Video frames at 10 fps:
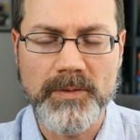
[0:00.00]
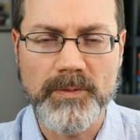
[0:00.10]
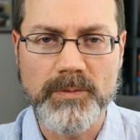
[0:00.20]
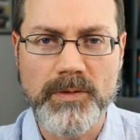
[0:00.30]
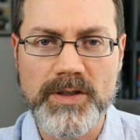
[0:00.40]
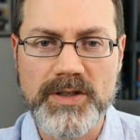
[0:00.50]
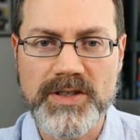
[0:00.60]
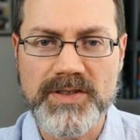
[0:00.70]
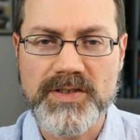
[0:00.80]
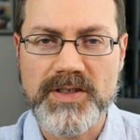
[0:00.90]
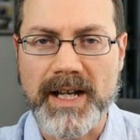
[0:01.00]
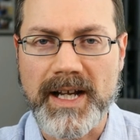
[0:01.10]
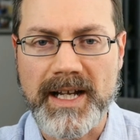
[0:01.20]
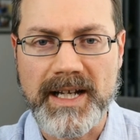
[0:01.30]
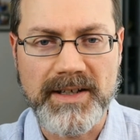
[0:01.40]
revisions,
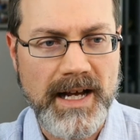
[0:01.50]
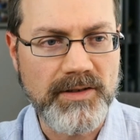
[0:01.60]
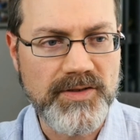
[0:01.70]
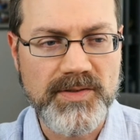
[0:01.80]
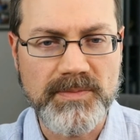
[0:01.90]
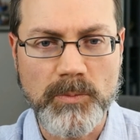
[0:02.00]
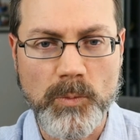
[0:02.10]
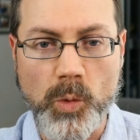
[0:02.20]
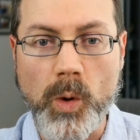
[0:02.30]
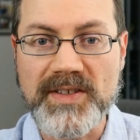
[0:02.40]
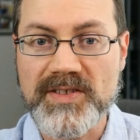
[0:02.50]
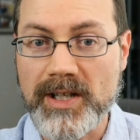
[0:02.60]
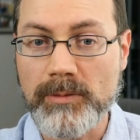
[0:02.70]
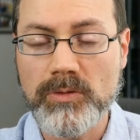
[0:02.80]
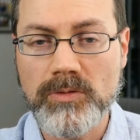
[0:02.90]
and now it's quite
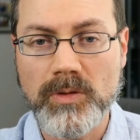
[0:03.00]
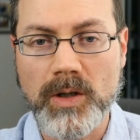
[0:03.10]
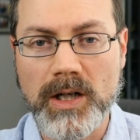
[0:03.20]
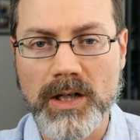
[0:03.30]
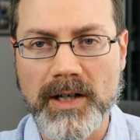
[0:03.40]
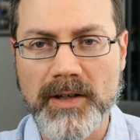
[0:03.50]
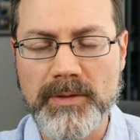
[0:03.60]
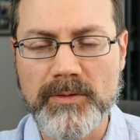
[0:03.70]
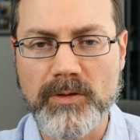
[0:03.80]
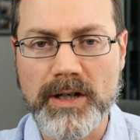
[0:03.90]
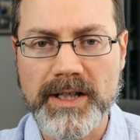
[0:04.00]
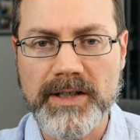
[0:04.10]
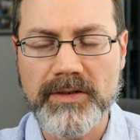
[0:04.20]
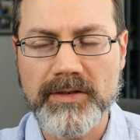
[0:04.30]
stable. I've been running it